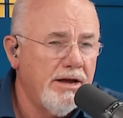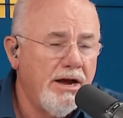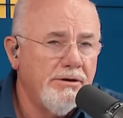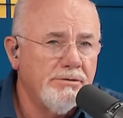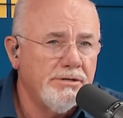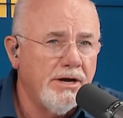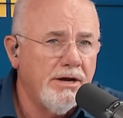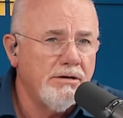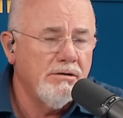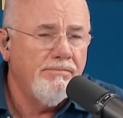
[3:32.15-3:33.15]
yeah. how you say
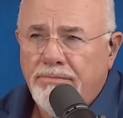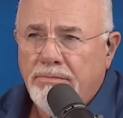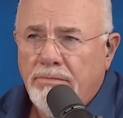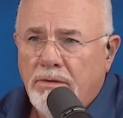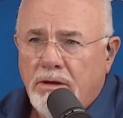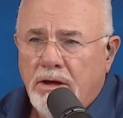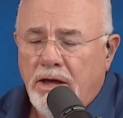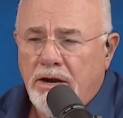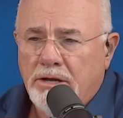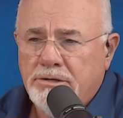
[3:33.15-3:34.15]
it.
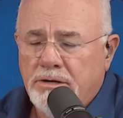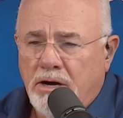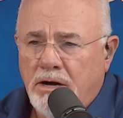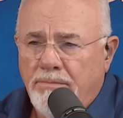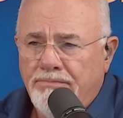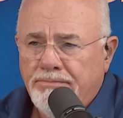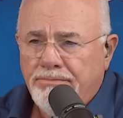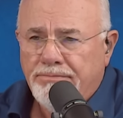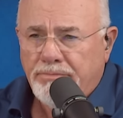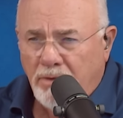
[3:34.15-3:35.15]
And it's, um,
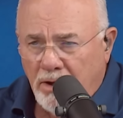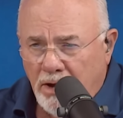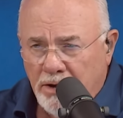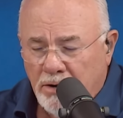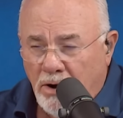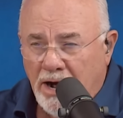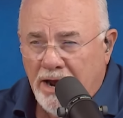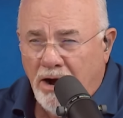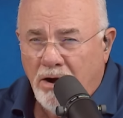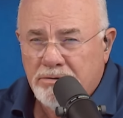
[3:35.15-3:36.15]
you know,
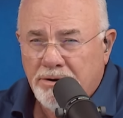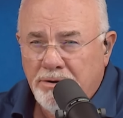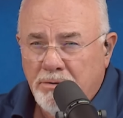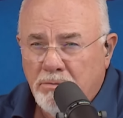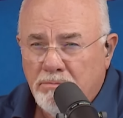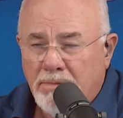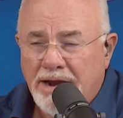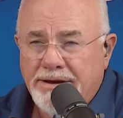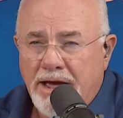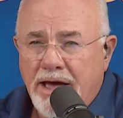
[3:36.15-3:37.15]
I honor you. My
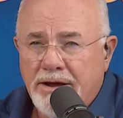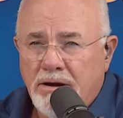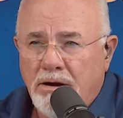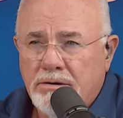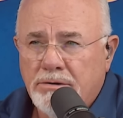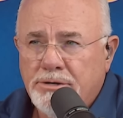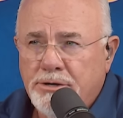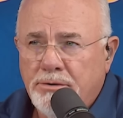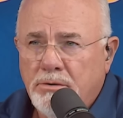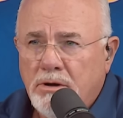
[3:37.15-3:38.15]
dad honored
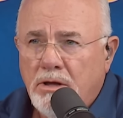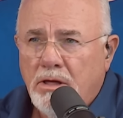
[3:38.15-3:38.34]
you.